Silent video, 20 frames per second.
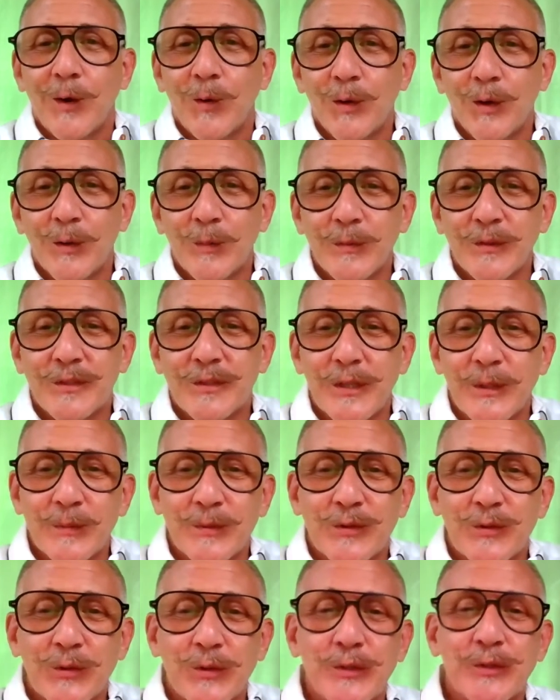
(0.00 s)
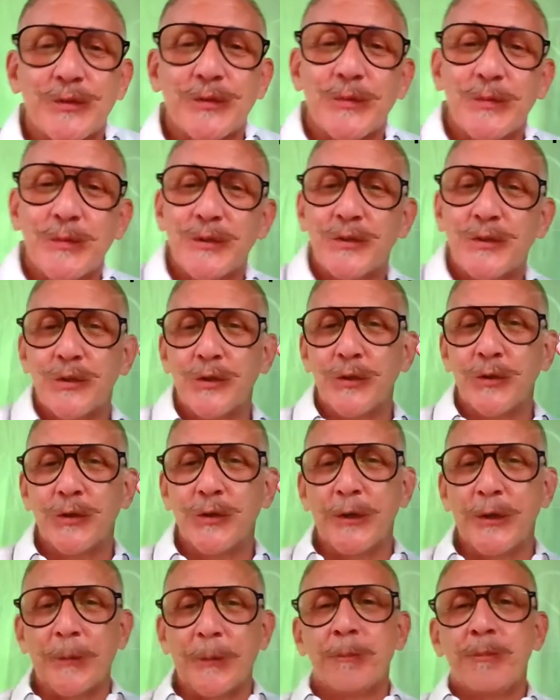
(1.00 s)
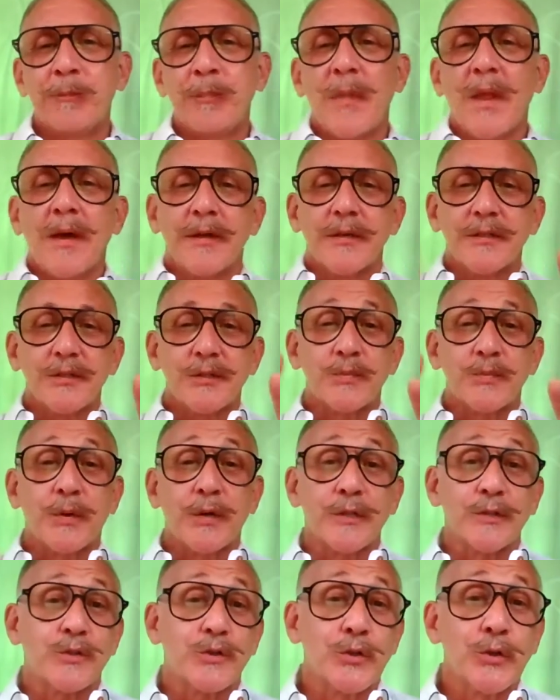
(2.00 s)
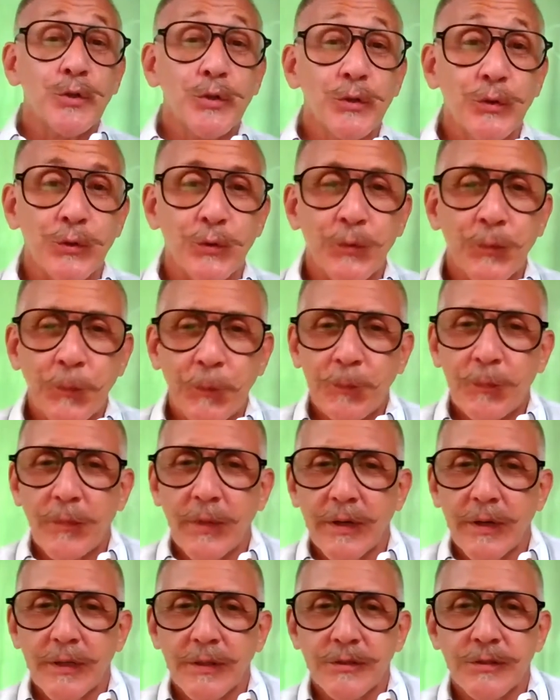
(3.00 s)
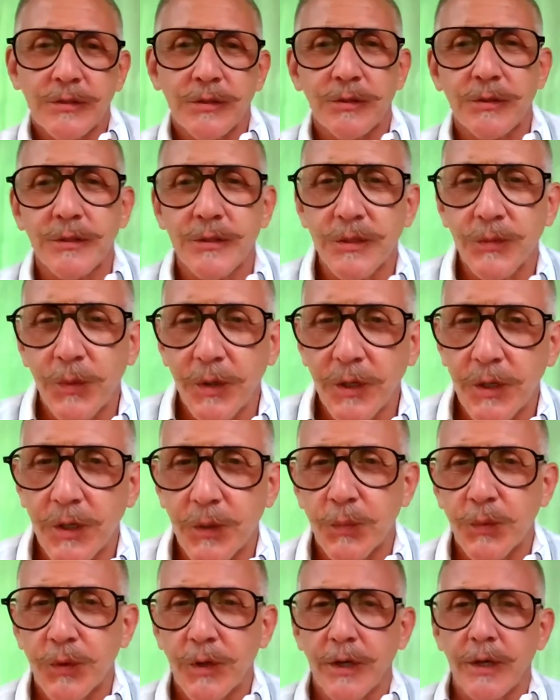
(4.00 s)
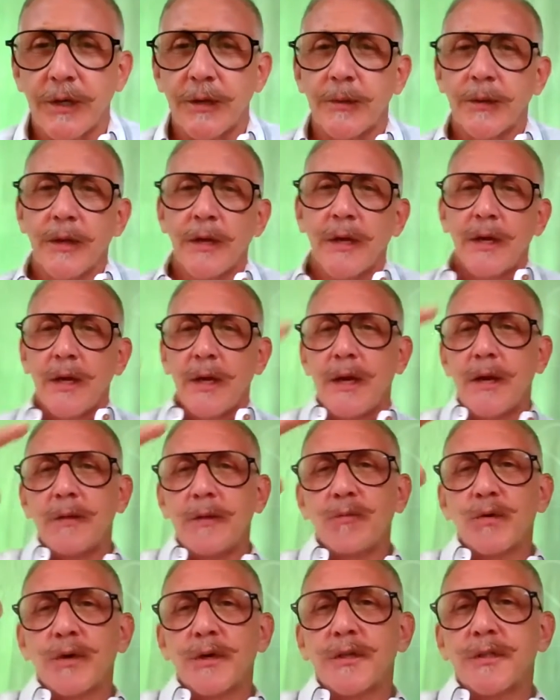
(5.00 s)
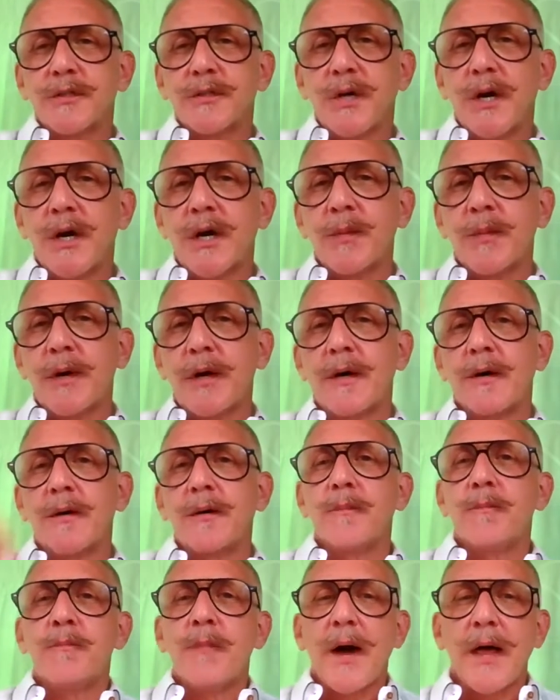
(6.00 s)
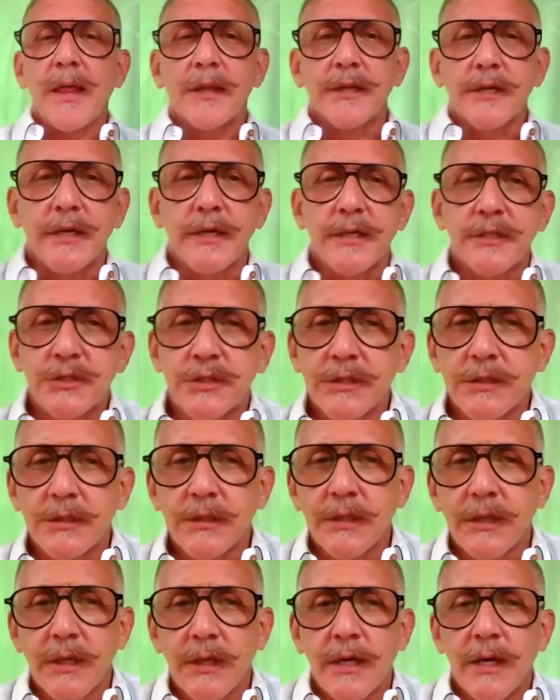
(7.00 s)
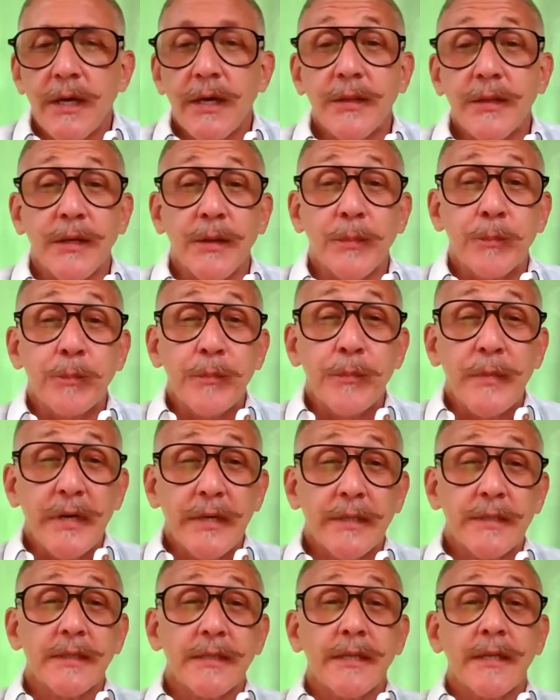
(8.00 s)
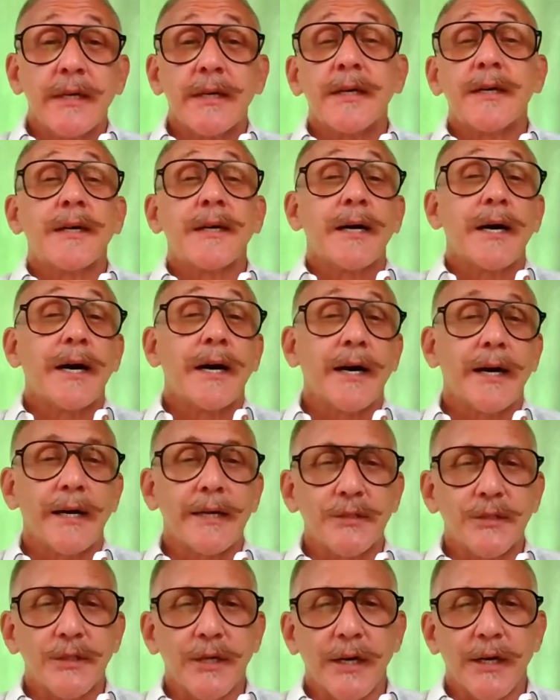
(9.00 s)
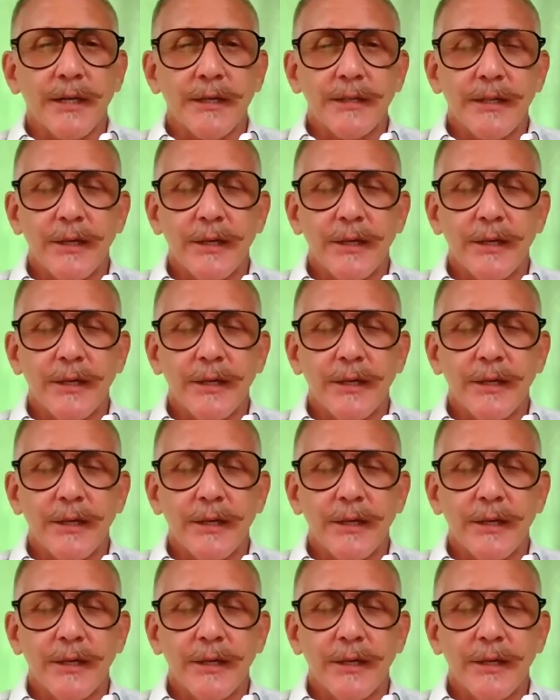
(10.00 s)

Welcome to STEM Stories with Mr. Ewing. This is part 2 on our series about our brain, and we're going to talk about myelination and the amygdala hijack.